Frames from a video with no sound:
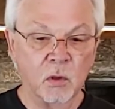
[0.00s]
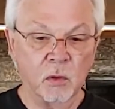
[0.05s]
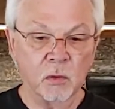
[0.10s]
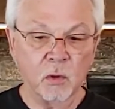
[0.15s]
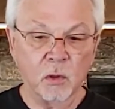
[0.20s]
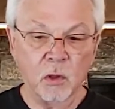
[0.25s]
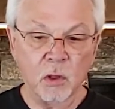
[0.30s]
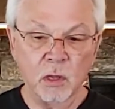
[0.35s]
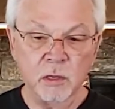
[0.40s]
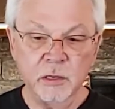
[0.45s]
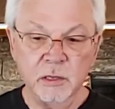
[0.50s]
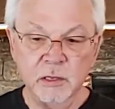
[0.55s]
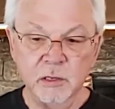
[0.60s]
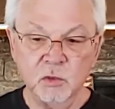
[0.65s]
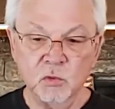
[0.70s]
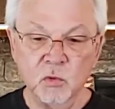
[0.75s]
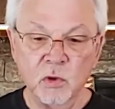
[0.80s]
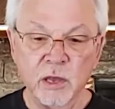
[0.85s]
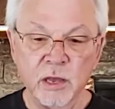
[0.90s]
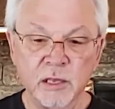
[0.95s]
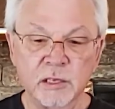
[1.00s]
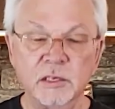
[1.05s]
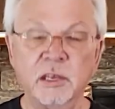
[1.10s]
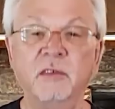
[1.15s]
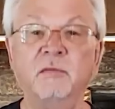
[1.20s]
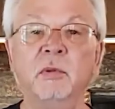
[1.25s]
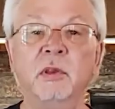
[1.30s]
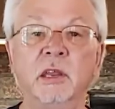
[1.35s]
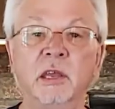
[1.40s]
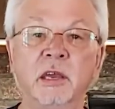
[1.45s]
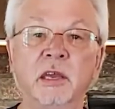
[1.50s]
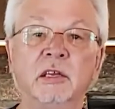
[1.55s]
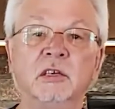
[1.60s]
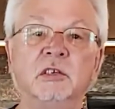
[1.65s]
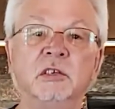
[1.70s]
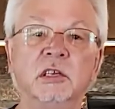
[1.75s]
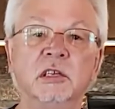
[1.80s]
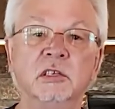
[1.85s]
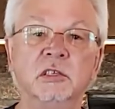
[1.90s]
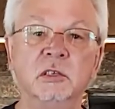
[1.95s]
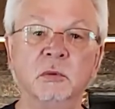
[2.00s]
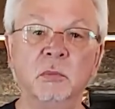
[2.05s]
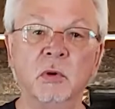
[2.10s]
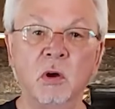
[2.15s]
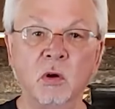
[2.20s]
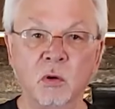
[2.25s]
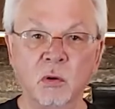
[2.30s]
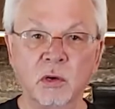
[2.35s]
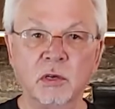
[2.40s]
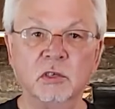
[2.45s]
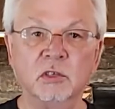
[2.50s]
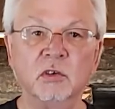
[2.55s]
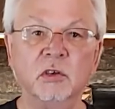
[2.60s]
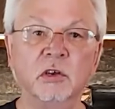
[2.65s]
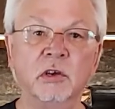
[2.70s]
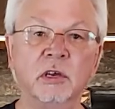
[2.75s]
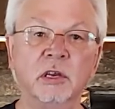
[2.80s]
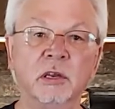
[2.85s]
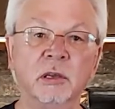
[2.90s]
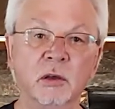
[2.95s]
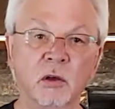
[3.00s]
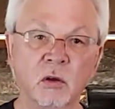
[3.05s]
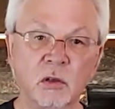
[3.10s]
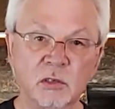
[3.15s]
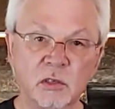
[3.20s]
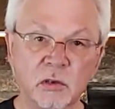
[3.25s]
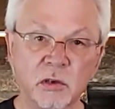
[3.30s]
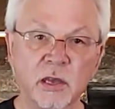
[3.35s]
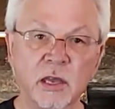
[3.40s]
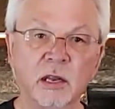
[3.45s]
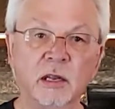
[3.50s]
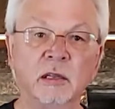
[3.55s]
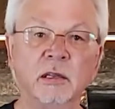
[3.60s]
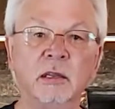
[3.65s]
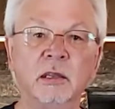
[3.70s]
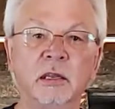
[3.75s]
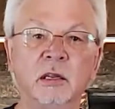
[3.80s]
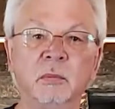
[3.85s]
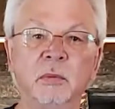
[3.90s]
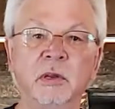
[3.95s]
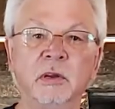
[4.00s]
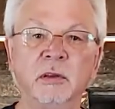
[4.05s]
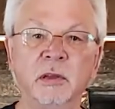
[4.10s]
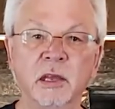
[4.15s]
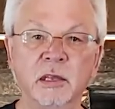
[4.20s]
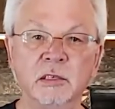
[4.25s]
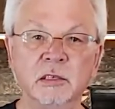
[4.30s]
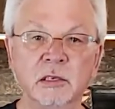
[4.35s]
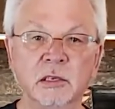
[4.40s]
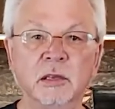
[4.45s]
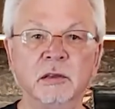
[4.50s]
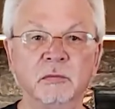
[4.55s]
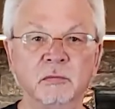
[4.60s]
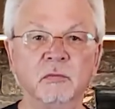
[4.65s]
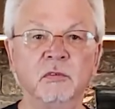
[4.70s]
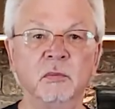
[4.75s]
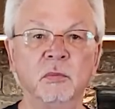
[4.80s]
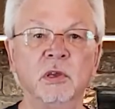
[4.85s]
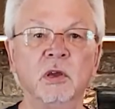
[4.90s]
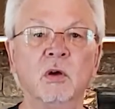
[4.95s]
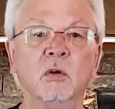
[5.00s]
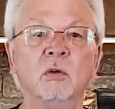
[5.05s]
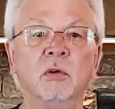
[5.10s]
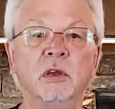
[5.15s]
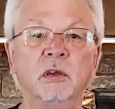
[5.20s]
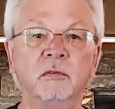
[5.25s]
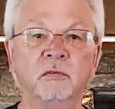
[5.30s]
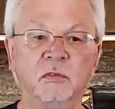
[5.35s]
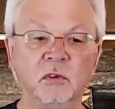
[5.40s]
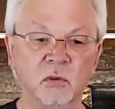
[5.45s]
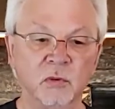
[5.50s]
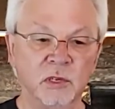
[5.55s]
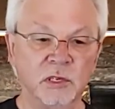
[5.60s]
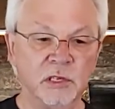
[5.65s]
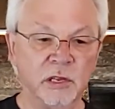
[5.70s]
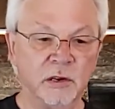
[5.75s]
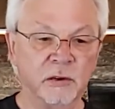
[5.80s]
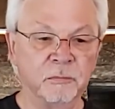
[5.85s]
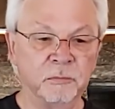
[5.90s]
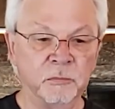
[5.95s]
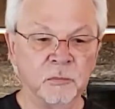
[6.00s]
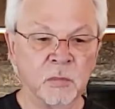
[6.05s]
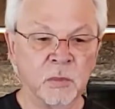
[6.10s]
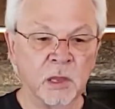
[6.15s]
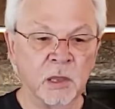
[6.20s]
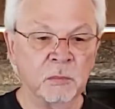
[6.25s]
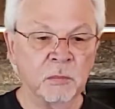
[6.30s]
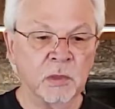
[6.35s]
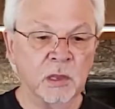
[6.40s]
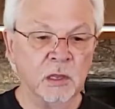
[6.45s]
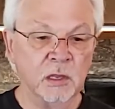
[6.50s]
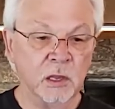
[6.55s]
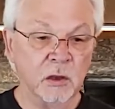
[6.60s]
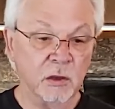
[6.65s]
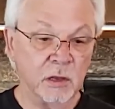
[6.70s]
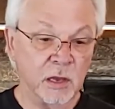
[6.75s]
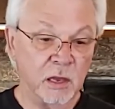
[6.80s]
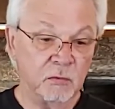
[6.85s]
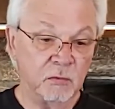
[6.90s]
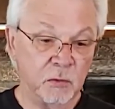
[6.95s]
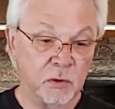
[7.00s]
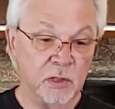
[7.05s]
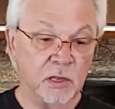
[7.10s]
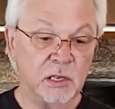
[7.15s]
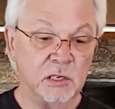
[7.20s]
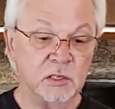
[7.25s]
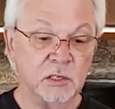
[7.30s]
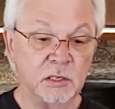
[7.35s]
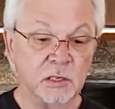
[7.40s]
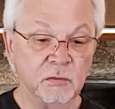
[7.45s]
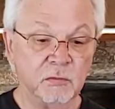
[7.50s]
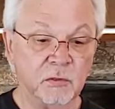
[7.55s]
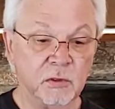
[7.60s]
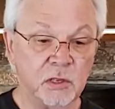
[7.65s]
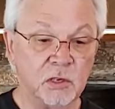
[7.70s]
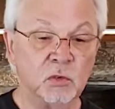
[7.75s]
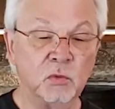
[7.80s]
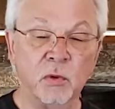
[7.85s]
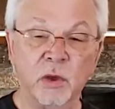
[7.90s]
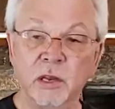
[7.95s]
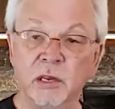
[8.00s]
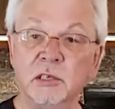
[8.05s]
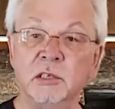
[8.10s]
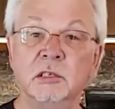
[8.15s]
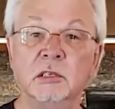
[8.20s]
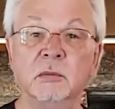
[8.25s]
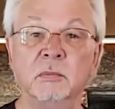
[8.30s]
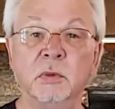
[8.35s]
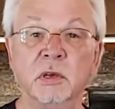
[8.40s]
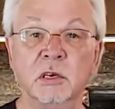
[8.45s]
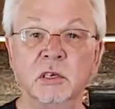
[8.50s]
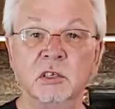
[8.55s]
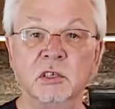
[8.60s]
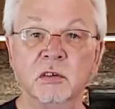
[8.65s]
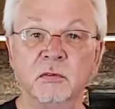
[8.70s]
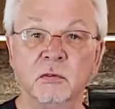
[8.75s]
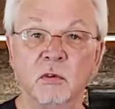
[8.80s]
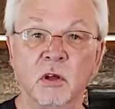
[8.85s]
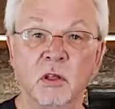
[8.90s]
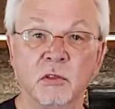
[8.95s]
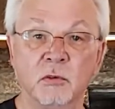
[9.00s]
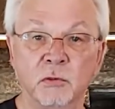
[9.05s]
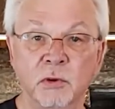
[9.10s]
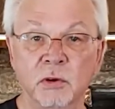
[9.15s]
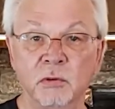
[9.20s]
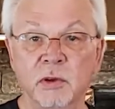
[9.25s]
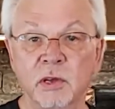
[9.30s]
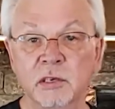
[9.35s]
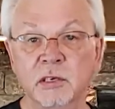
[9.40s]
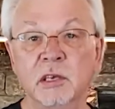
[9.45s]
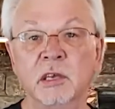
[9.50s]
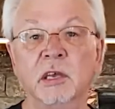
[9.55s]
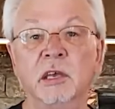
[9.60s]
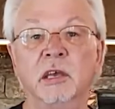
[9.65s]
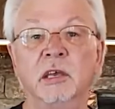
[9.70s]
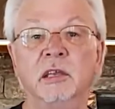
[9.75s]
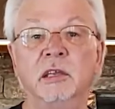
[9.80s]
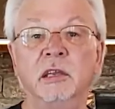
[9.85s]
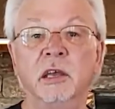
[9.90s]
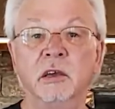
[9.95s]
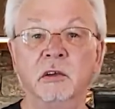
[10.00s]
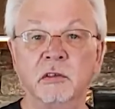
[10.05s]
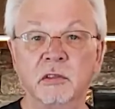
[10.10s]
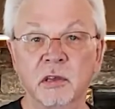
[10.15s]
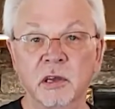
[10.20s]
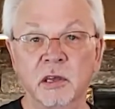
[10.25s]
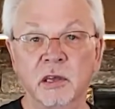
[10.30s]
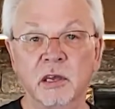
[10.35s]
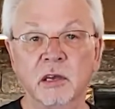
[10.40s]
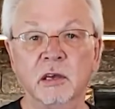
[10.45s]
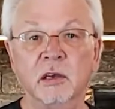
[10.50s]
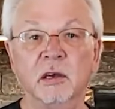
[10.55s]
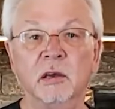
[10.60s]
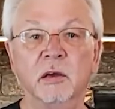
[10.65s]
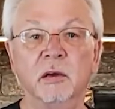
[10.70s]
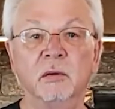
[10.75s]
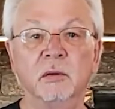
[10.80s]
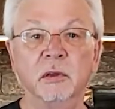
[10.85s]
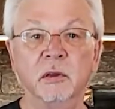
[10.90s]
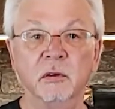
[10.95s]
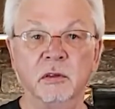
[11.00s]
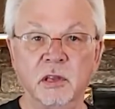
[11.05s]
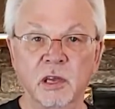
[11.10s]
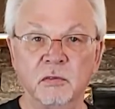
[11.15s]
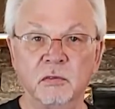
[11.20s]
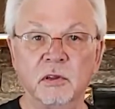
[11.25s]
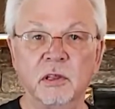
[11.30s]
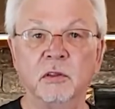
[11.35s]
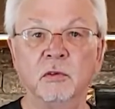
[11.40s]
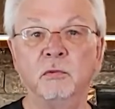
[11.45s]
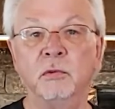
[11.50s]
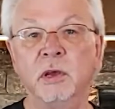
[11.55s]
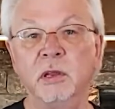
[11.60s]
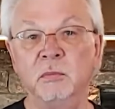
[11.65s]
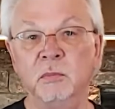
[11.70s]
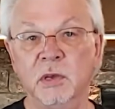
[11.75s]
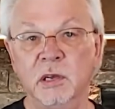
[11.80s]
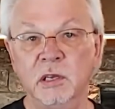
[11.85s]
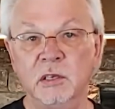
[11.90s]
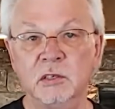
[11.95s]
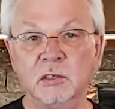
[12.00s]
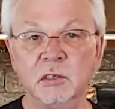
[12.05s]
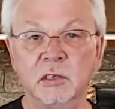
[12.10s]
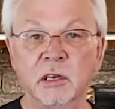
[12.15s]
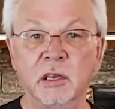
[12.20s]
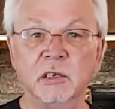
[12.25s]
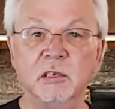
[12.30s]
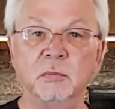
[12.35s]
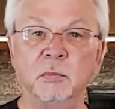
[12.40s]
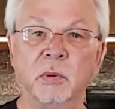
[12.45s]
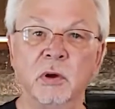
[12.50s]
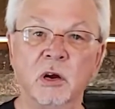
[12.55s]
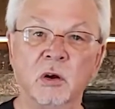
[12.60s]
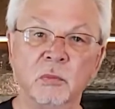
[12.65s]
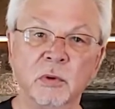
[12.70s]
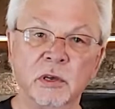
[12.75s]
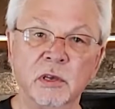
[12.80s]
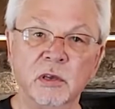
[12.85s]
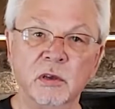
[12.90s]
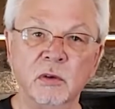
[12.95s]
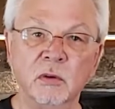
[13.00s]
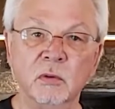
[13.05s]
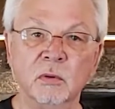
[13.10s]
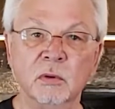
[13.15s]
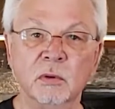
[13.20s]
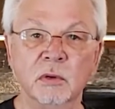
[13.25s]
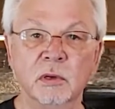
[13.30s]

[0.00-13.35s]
all of these wines have been aged in some oak, so you're going to also get a little bit from the oak influence there. Now again, for this wine, this is the biggest of all three reds. Now you're thinking, definitely the red meats, a nice barbecue,